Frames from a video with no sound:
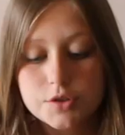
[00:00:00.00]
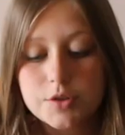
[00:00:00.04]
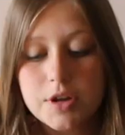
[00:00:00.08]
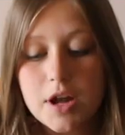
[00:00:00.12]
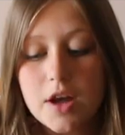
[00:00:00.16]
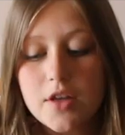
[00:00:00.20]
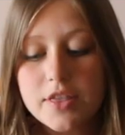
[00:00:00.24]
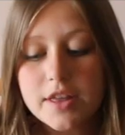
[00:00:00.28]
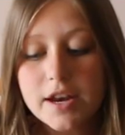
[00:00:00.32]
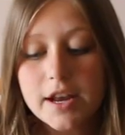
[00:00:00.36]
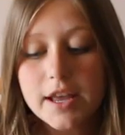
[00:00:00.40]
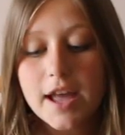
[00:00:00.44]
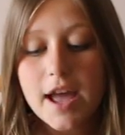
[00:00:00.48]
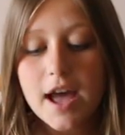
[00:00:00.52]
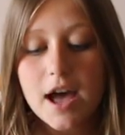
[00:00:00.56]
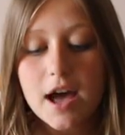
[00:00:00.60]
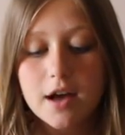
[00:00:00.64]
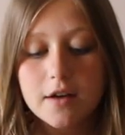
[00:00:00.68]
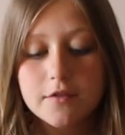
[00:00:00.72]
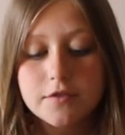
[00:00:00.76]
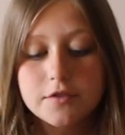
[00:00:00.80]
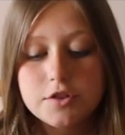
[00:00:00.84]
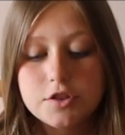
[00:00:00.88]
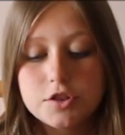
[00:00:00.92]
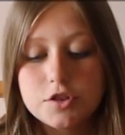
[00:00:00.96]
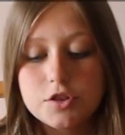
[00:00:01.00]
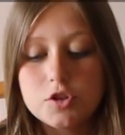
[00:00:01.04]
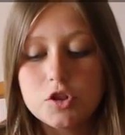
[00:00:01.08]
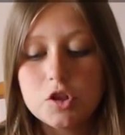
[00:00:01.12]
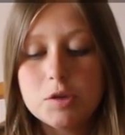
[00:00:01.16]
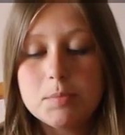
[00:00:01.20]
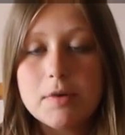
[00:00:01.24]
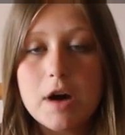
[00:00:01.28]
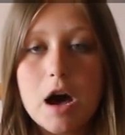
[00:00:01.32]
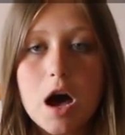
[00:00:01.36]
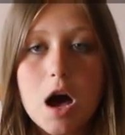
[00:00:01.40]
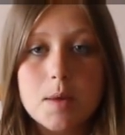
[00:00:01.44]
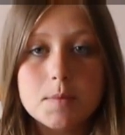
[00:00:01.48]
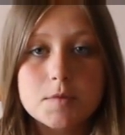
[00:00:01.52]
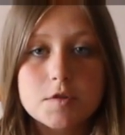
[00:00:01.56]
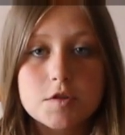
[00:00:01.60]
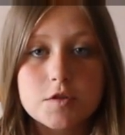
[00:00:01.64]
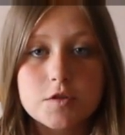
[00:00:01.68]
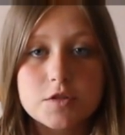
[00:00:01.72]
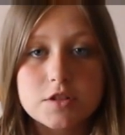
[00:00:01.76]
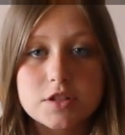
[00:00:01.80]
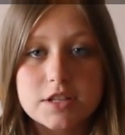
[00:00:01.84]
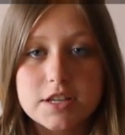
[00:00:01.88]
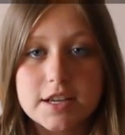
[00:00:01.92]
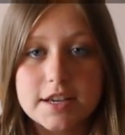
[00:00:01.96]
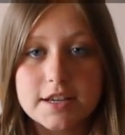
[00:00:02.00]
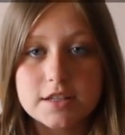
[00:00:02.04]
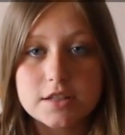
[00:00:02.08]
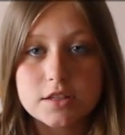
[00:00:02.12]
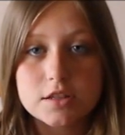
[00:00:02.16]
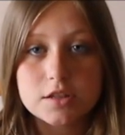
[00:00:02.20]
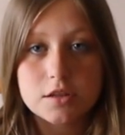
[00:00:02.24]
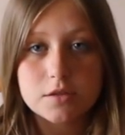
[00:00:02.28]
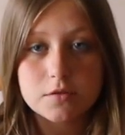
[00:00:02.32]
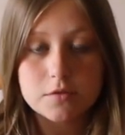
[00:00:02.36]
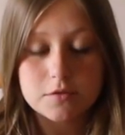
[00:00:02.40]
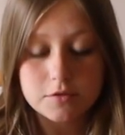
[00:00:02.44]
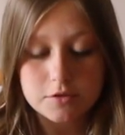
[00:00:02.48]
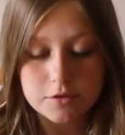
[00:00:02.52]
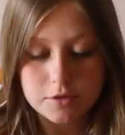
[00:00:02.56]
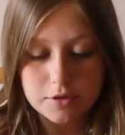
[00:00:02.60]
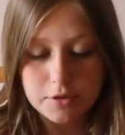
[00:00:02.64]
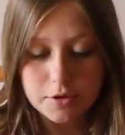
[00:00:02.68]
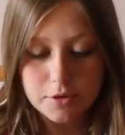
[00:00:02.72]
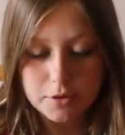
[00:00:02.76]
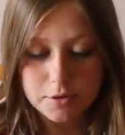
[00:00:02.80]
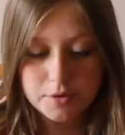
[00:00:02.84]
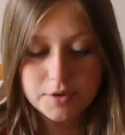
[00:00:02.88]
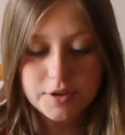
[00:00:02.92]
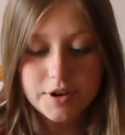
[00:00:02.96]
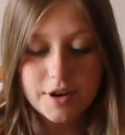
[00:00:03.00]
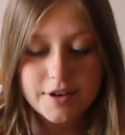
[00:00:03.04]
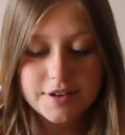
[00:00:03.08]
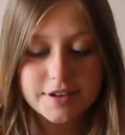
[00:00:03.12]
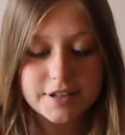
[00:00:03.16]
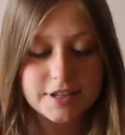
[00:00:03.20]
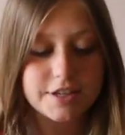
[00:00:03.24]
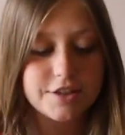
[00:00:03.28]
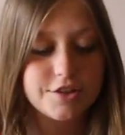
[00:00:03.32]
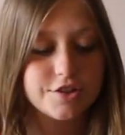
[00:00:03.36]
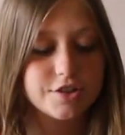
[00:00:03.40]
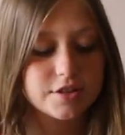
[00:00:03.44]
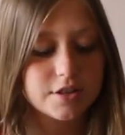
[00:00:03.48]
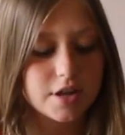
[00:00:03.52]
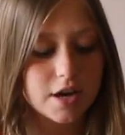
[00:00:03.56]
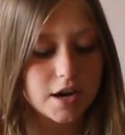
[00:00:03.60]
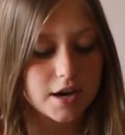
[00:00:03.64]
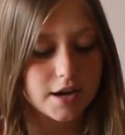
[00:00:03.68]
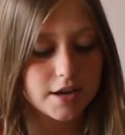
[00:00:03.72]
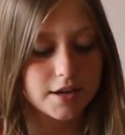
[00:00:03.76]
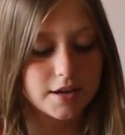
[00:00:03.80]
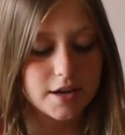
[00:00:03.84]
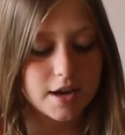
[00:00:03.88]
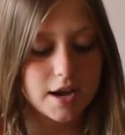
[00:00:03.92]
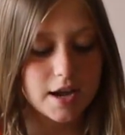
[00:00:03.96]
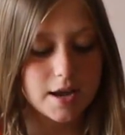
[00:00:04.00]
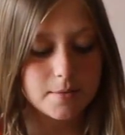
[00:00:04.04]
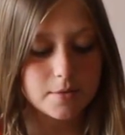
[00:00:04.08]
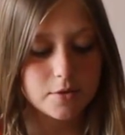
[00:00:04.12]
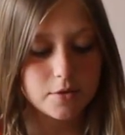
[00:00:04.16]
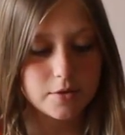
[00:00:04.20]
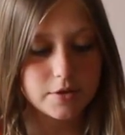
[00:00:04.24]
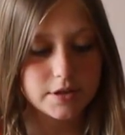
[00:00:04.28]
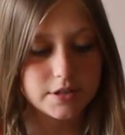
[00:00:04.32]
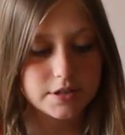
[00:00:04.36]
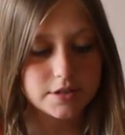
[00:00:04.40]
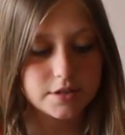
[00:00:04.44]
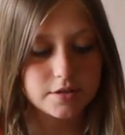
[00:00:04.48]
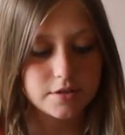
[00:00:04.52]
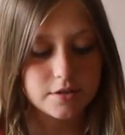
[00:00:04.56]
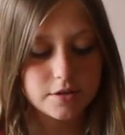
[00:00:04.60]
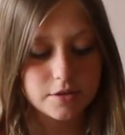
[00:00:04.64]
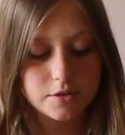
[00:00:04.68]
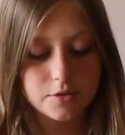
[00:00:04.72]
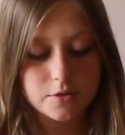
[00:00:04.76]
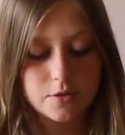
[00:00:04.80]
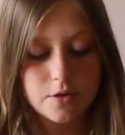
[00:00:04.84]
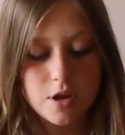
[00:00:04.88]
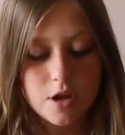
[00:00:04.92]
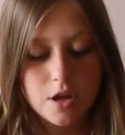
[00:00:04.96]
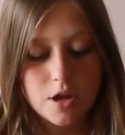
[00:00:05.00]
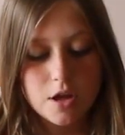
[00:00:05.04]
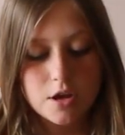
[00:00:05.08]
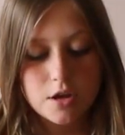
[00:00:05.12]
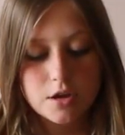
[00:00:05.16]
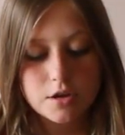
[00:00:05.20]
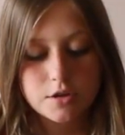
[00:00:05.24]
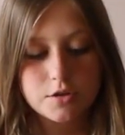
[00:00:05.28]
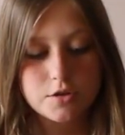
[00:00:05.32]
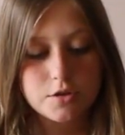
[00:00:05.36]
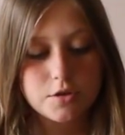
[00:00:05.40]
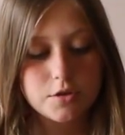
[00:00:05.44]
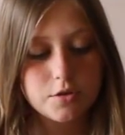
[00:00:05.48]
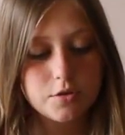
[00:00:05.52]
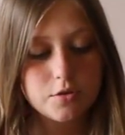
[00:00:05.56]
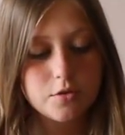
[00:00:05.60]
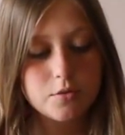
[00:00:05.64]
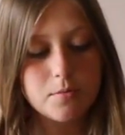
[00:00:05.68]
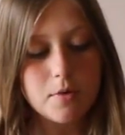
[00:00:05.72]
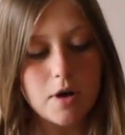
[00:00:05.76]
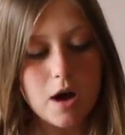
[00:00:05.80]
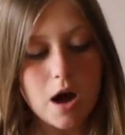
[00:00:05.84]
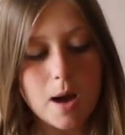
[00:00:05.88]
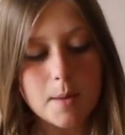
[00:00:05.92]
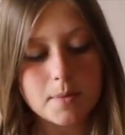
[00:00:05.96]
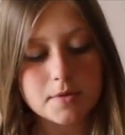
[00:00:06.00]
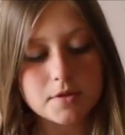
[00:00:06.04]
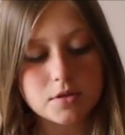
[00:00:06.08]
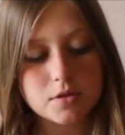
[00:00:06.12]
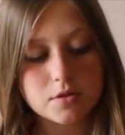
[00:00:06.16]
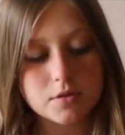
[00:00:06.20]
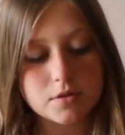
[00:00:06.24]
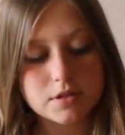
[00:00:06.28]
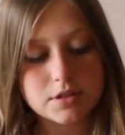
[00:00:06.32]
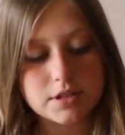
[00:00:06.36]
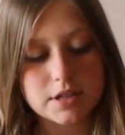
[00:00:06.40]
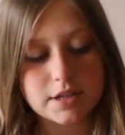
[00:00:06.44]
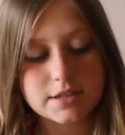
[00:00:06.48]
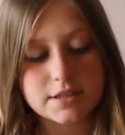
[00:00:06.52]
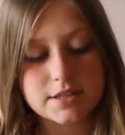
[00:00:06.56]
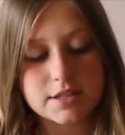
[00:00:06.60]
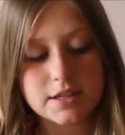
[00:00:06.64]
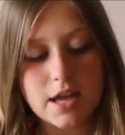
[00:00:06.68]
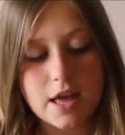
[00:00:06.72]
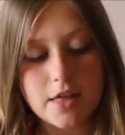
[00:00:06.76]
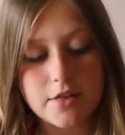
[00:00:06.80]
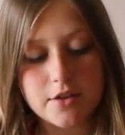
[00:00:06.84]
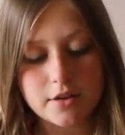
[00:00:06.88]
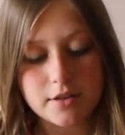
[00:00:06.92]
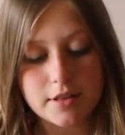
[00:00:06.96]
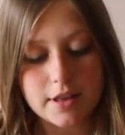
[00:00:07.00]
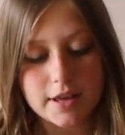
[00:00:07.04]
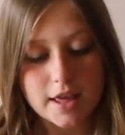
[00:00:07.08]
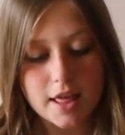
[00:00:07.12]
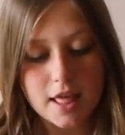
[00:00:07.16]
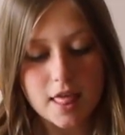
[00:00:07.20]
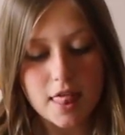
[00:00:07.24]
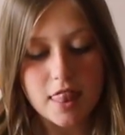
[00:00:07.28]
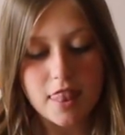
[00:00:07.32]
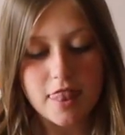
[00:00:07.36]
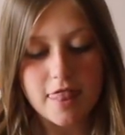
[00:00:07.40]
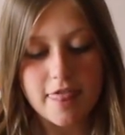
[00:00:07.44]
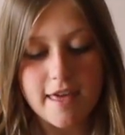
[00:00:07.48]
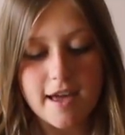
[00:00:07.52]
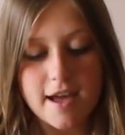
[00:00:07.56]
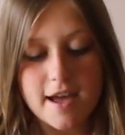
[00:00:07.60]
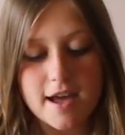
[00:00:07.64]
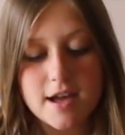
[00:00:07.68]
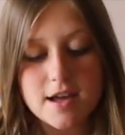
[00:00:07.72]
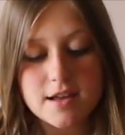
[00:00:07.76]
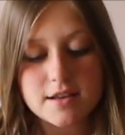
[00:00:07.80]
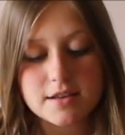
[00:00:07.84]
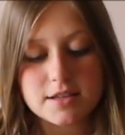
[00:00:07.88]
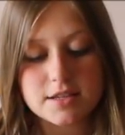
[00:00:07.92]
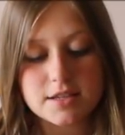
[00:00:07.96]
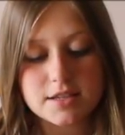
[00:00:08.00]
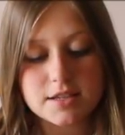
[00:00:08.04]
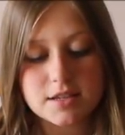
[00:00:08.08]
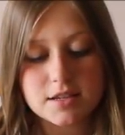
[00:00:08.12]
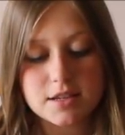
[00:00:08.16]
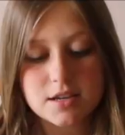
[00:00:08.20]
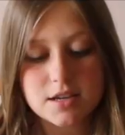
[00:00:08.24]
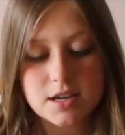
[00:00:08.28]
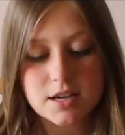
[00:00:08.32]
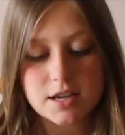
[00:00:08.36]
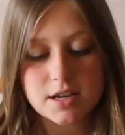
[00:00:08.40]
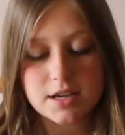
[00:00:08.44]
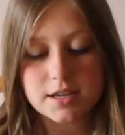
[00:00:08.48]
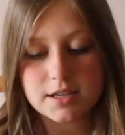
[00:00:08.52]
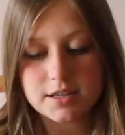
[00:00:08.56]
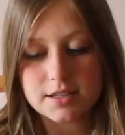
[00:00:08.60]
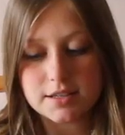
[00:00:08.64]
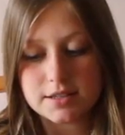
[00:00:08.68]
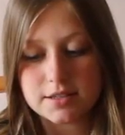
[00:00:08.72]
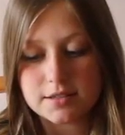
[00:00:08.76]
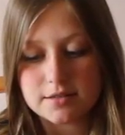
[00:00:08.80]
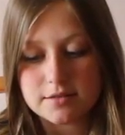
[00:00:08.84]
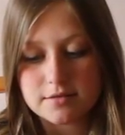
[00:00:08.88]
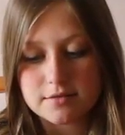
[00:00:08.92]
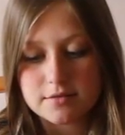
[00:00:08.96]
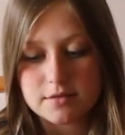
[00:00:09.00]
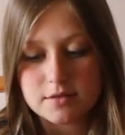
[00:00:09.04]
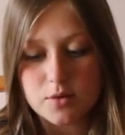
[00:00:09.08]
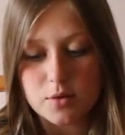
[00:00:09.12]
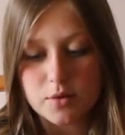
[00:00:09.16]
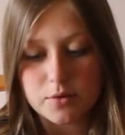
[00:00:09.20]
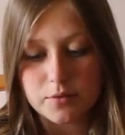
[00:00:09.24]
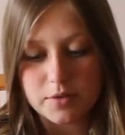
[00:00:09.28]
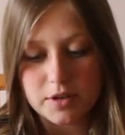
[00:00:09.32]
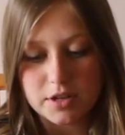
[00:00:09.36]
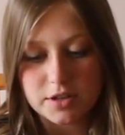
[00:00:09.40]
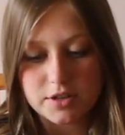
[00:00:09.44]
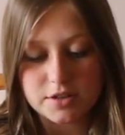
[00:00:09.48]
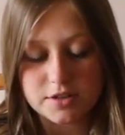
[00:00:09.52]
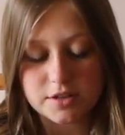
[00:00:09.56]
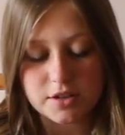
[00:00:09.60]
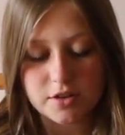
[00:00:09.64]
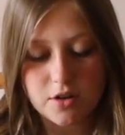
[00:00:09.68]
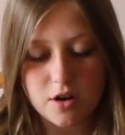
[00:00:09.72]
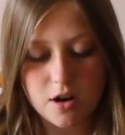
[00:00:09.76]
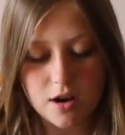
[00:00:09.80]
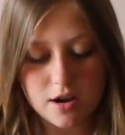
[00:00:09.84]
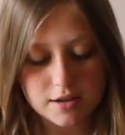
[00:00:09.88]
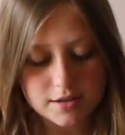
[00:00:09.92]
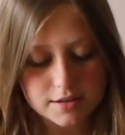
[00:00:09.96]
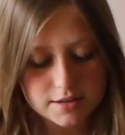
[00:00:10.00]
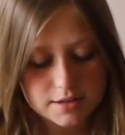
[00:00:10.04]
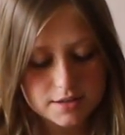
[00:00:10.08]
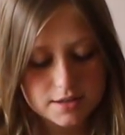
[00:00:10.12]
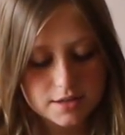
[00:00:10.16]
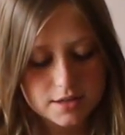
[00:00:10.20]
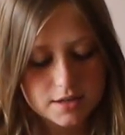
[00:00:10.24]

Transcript: So now that I have two popsicle sticks glued on each side, I'm going to glue two popsicle sticks together like that, so it reaches across.